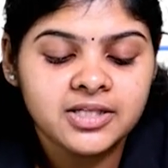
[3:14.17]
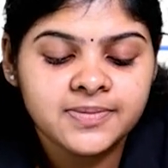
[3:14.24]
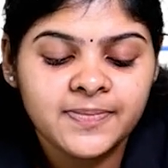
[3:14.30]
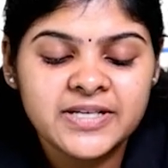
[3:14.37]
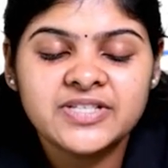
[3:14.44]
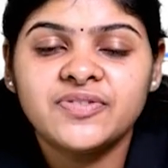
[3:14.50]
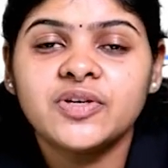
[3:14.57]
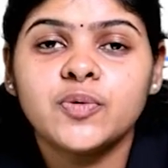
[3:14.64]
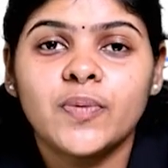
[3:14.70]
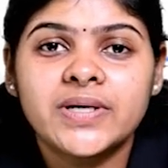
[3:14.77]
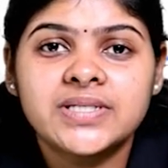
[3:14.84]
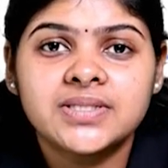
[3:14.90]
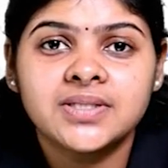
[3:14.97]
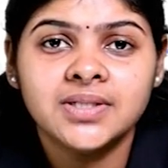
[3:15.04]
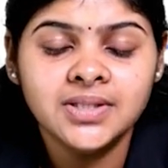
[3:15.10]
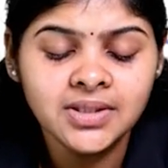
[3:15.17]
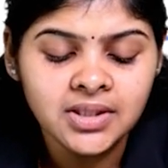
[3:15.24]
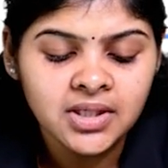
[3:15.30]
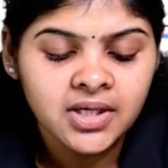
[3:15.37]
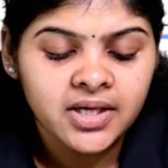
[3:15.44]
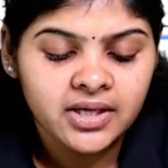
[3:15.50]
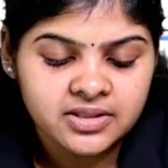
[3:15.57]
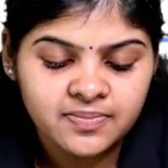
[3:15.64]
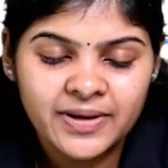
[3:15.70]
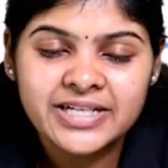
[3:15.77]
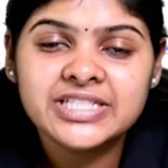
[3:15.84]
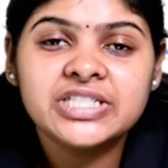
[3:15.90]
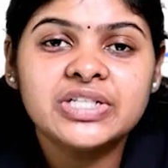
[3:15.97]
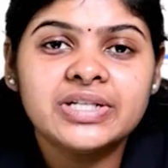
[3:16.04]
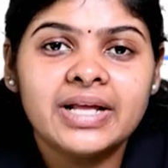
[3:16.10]
The specific question is
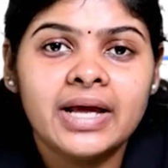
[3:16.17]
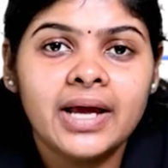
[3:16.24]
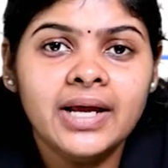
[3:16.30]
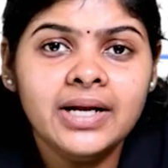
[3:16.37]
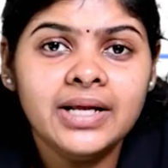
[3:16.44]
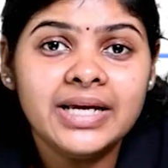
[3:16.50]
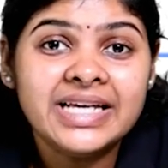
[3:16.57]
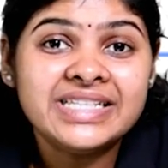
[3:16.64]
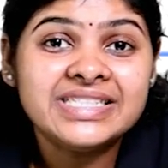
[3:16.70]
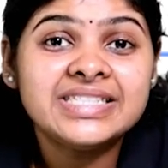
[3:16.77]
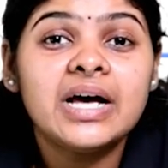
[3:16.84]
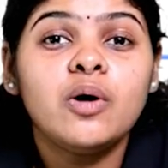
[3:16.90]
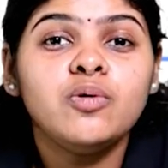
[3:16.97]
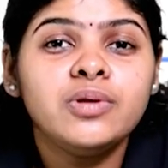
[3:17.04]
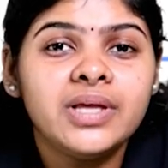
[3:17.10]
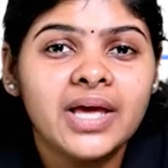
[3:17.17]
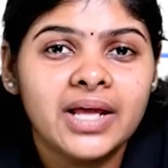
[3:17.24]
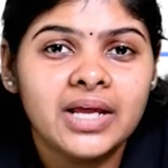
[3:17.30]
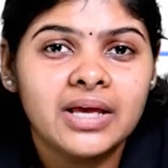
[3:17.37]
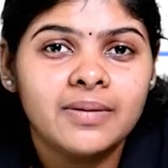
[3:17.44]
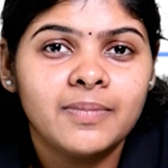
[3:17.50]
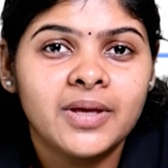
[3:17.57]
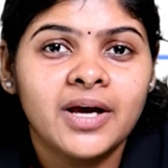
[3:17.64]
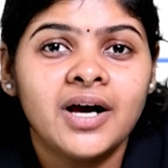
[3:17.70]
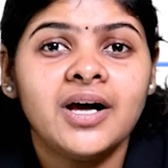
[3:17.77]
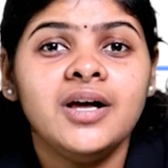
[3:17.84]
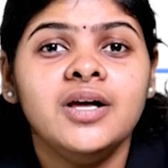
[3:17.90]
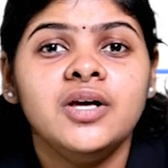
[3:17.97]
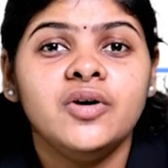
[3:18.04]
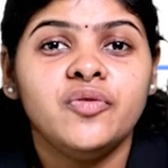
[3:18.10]
mentioned that in Saudi
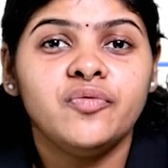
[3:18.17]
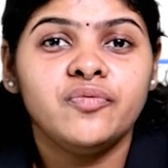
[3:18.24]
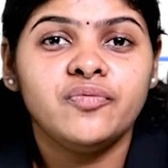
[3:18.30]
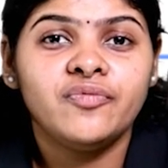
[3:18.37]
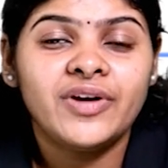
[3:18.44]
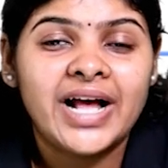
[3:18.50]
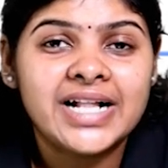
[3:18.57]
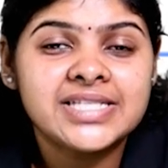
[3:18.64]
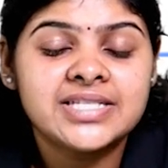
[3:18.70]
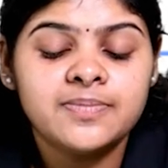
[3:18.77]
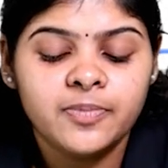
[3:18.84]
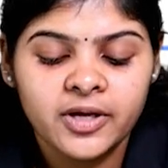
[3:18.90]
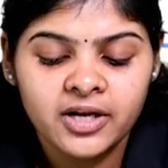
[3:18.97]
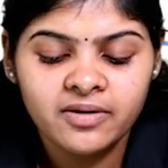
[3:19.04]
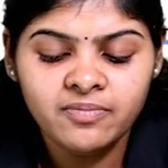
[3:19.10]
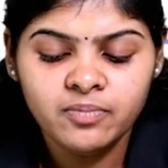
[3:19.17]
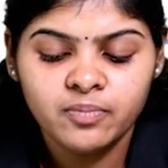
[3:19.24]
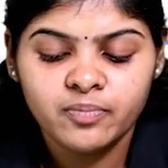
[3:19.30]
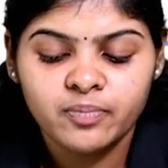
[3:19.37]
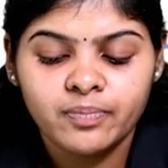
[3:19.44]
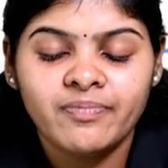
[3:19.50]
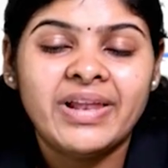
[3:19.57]
Arabia, Plasmodium